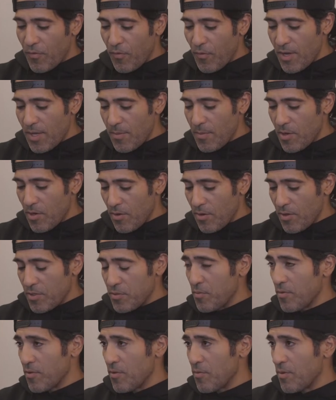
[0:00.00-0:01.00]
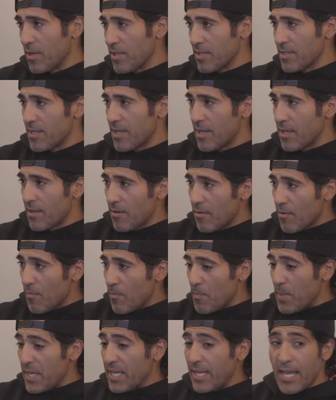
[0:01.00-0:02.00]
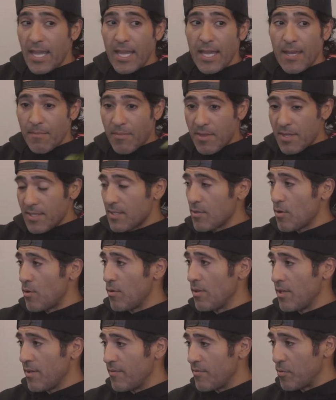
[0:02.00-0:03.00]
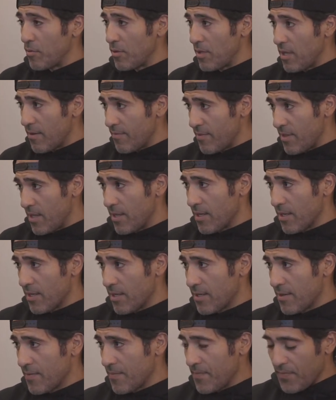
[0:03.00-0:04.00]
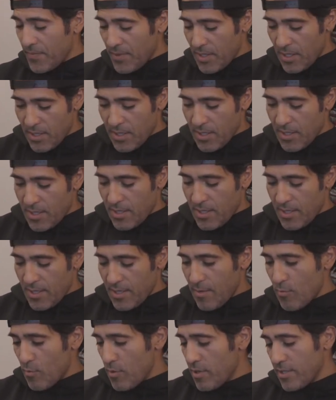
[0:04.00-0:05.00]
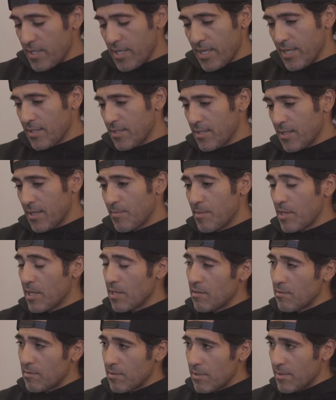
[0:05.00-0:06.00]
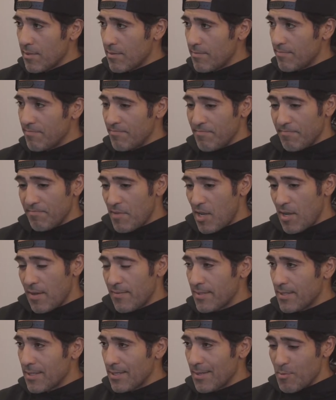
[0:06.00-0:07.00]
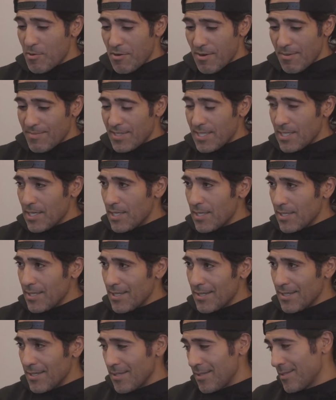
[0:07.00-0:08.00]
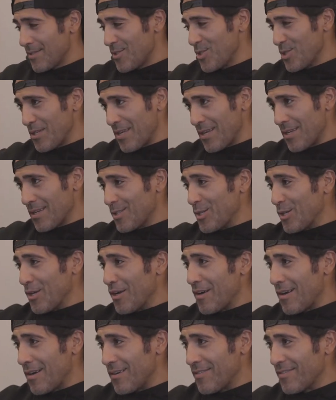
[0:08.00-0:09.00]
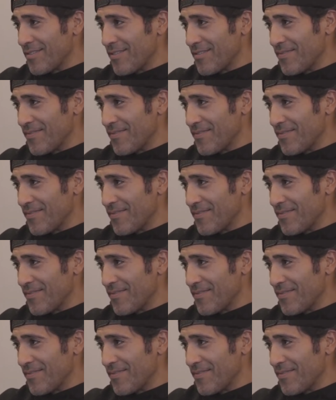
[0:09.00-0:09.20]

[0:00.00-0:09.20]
free murals were the ones that became this whole live through love thing. Yes. And one day I said, I'm not going to the office anymore. I'm done. And then this just kind of took off.